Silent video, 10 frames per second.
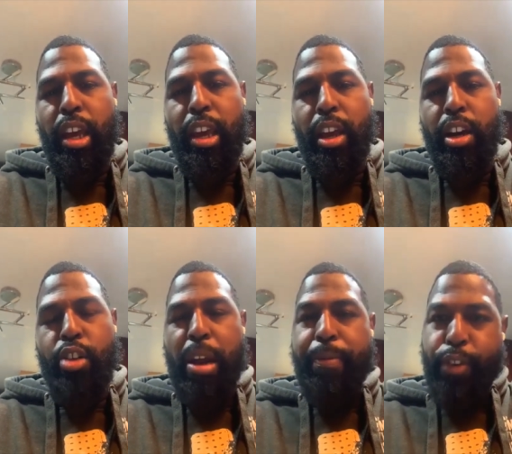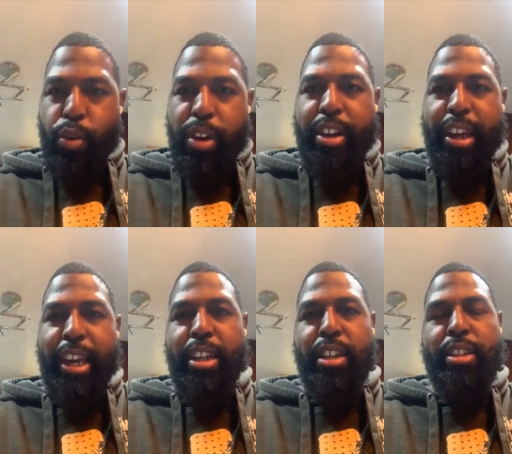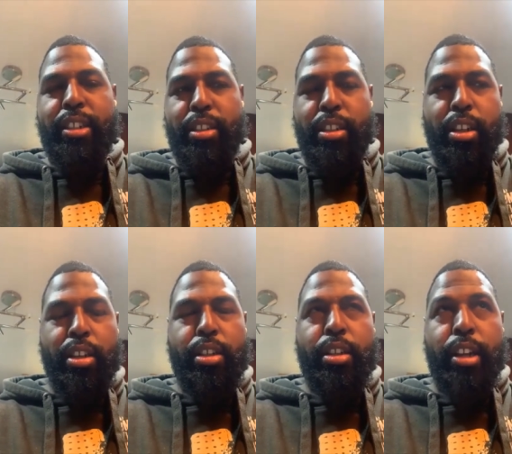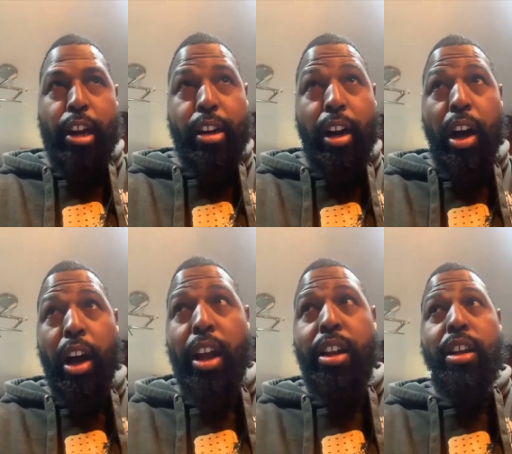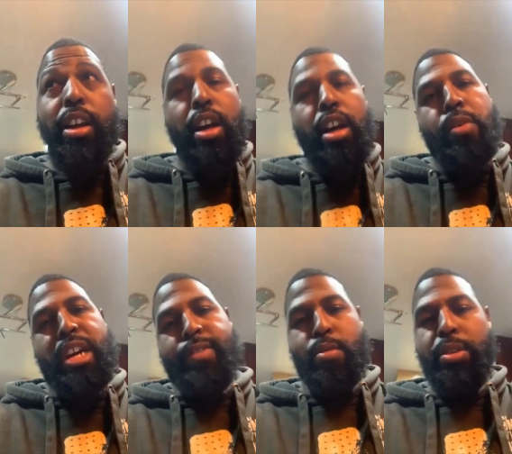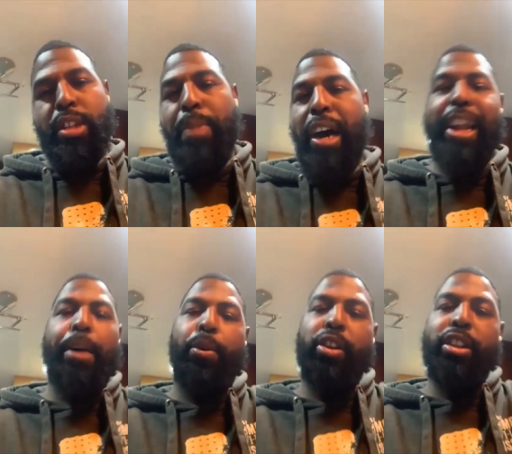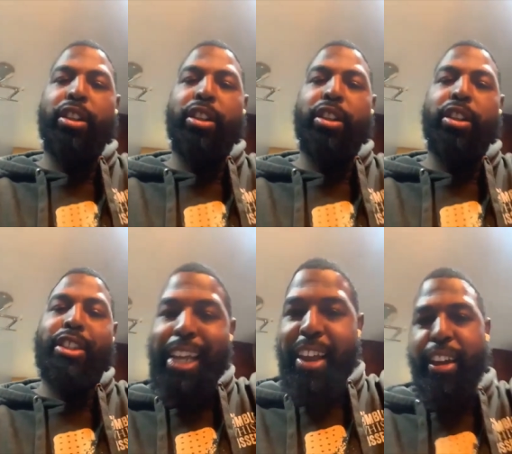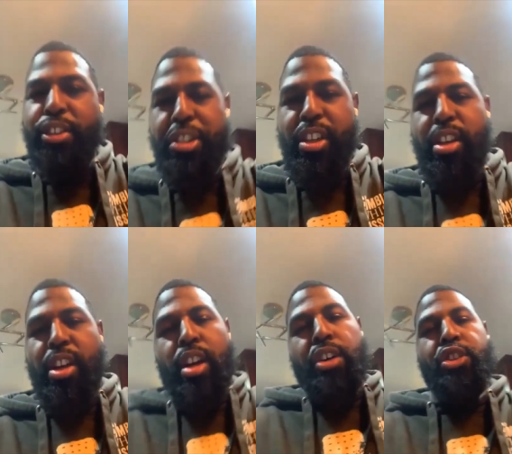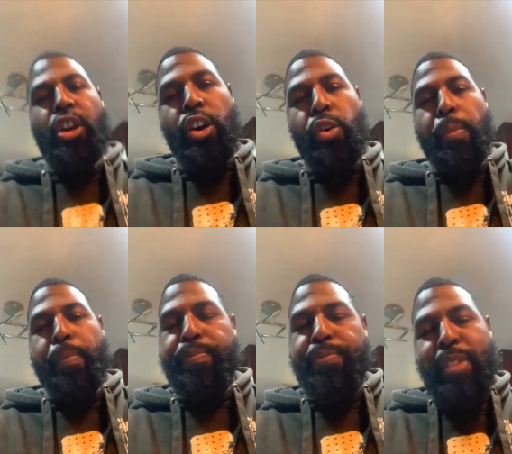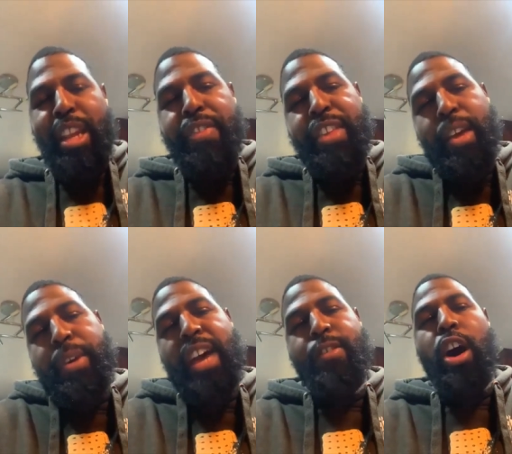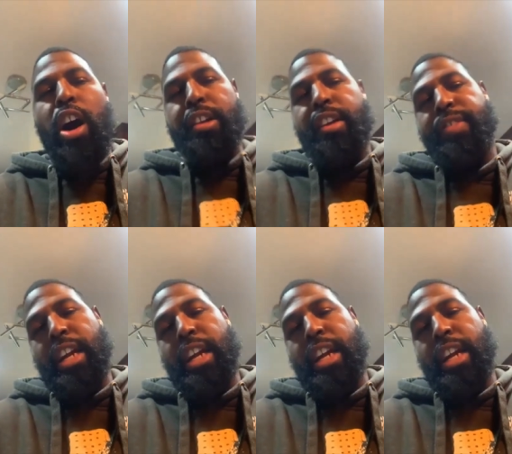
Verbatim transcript: a grapefruit and uh, uh, tarragon. We have a roasted pineapple and sage. So, and then we have our holiday